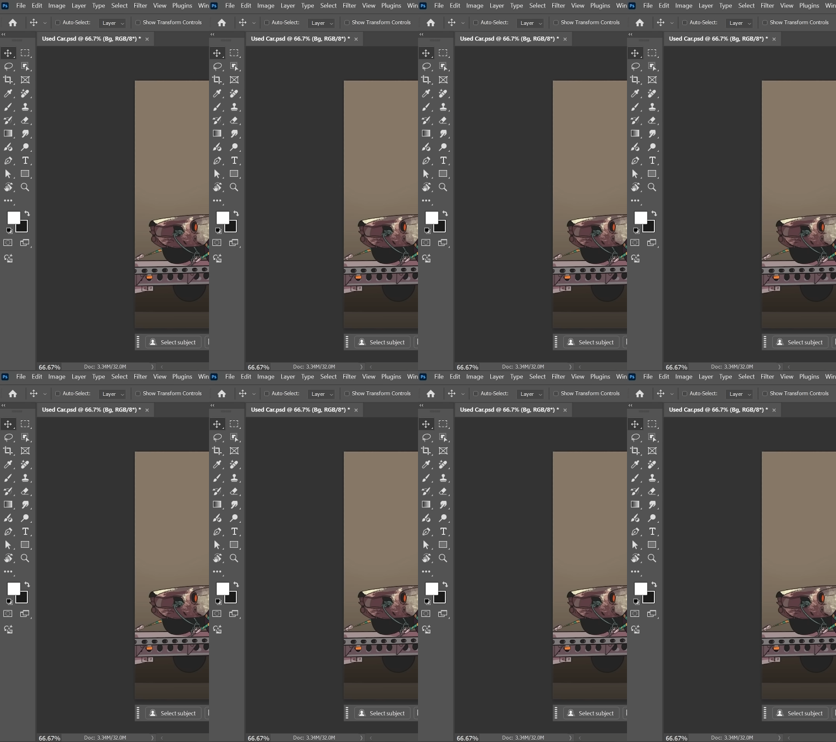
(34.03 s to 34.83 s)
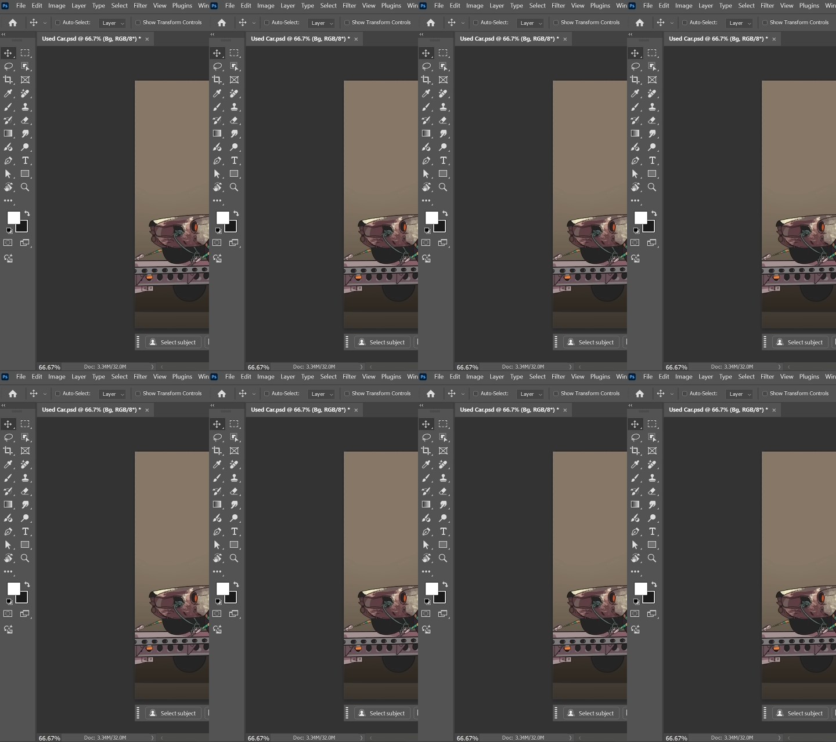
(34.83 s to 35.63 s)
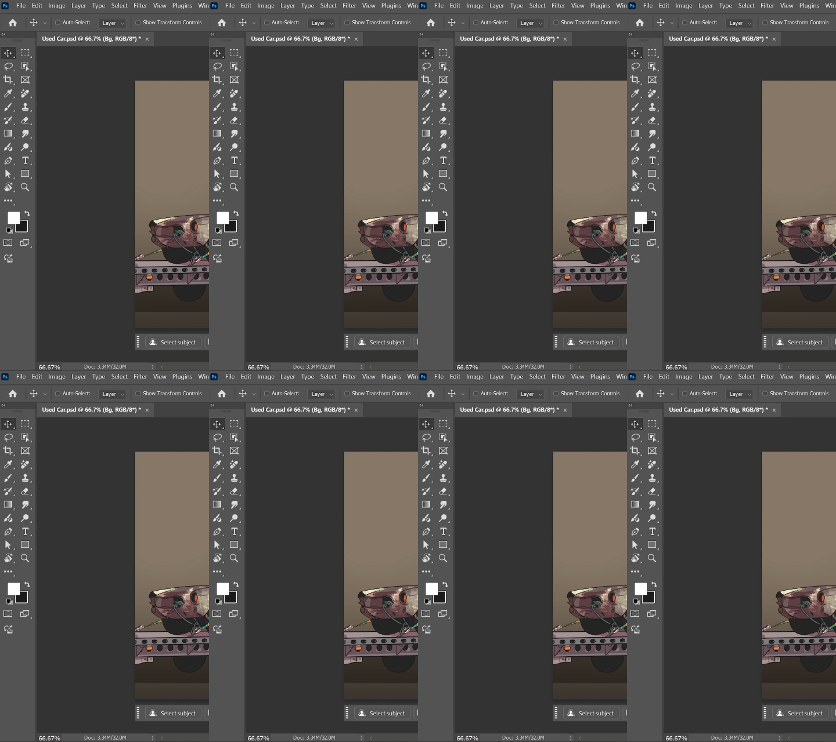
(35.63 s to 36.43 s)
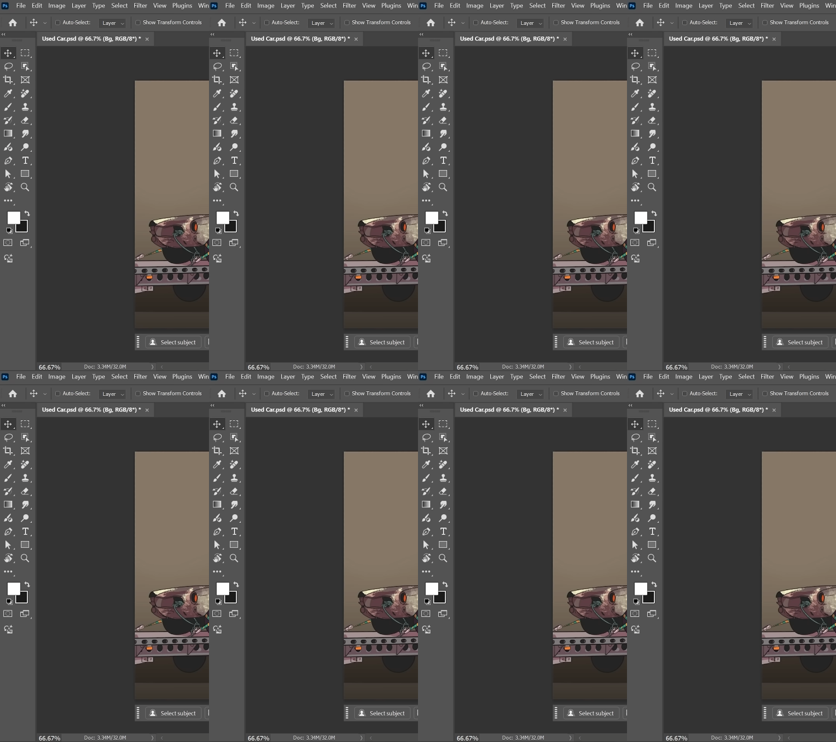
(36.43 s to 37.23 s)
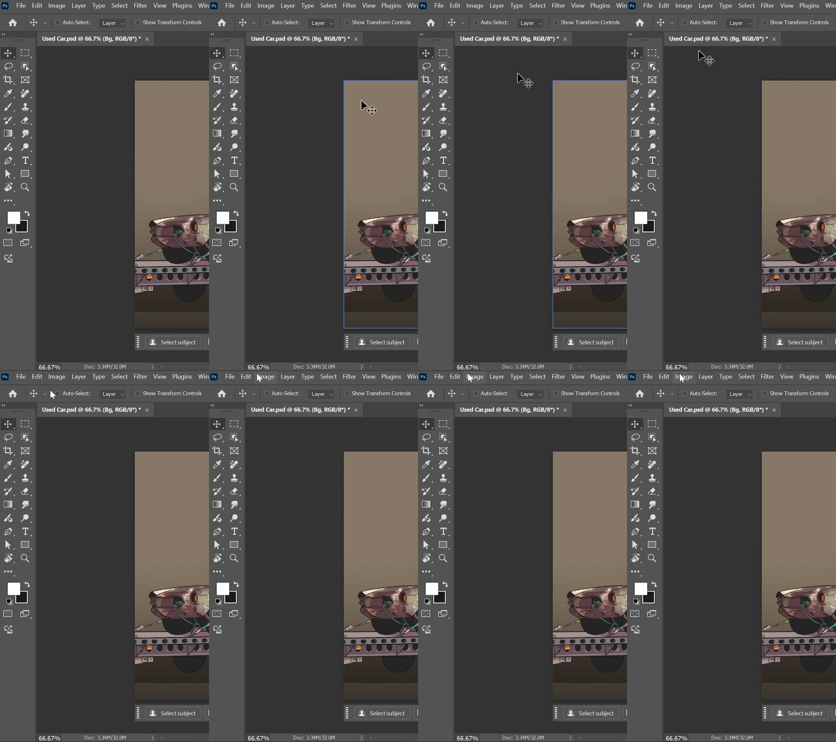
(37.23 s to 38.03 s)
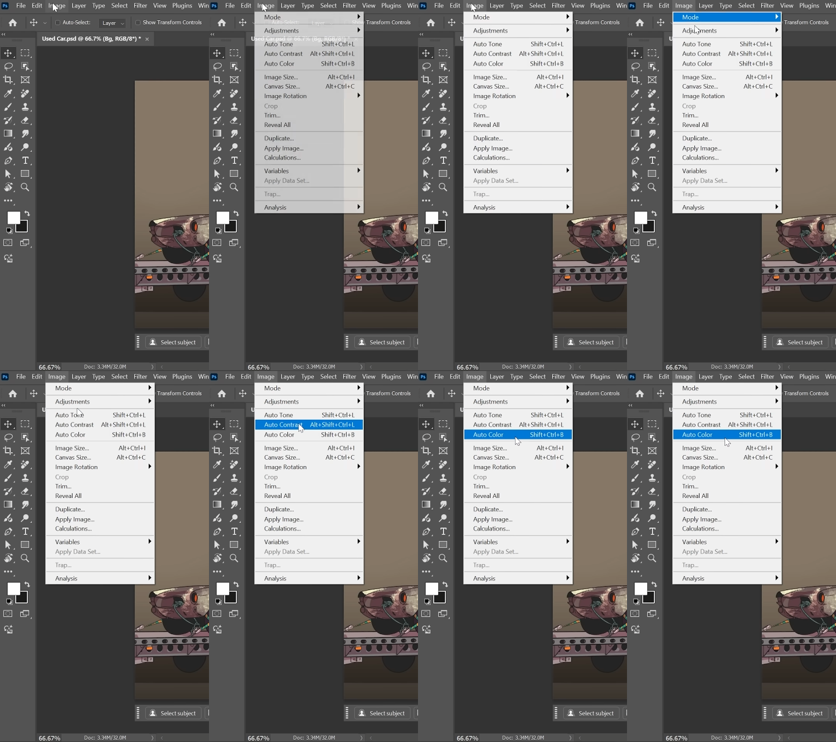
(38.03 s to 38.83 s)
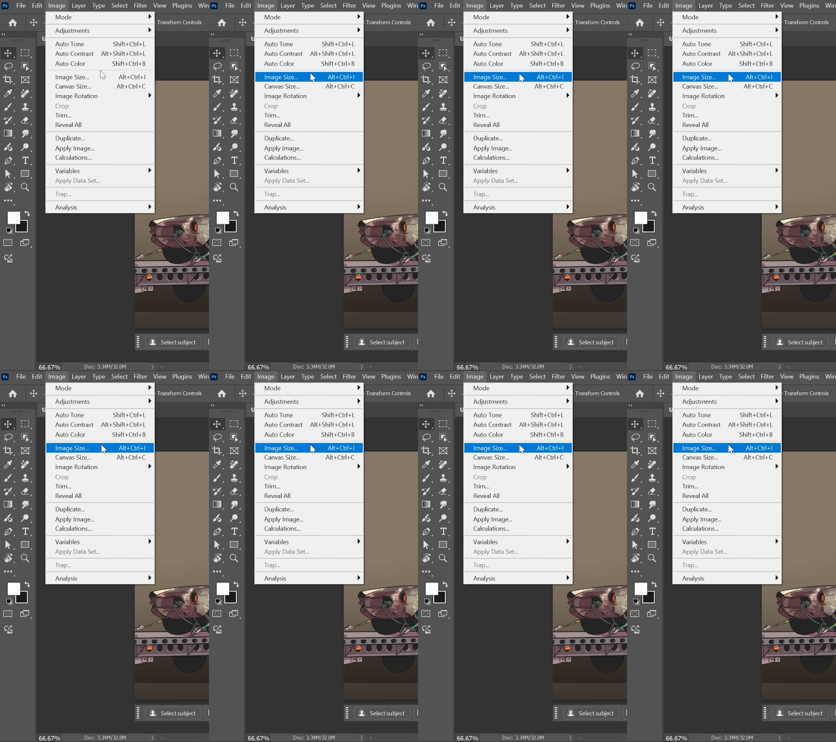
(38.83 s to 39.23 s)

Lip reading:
No face is visible, so there are no lips to read.